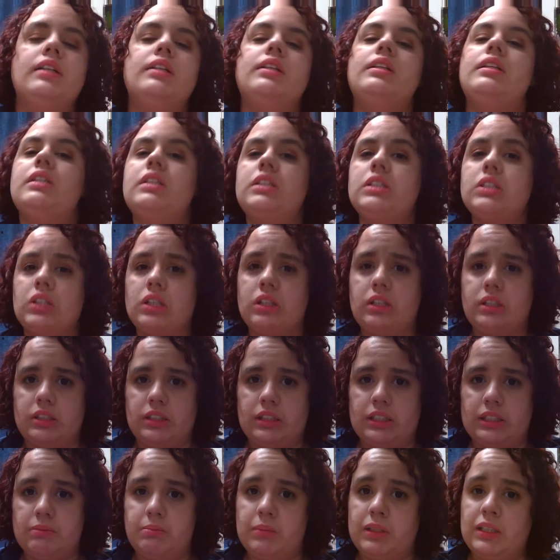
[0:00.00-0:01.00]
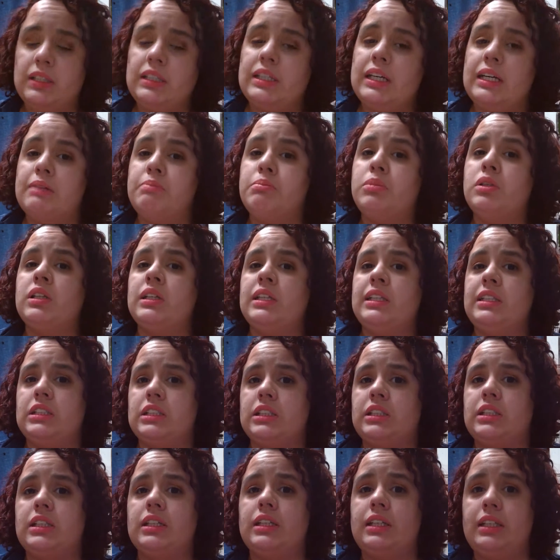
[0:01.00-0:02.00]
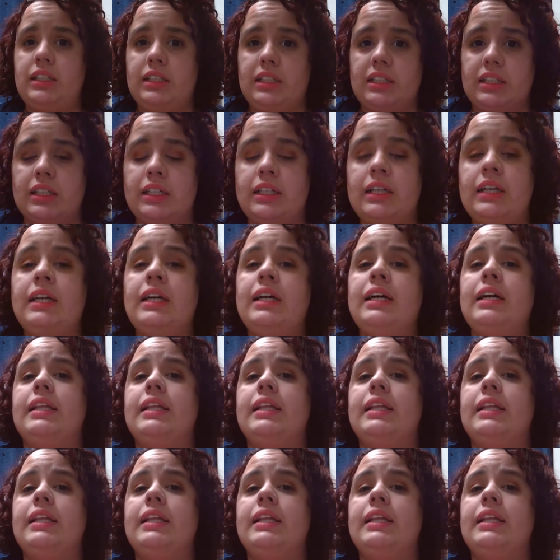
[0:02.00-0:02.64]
This concept encapsulates the idea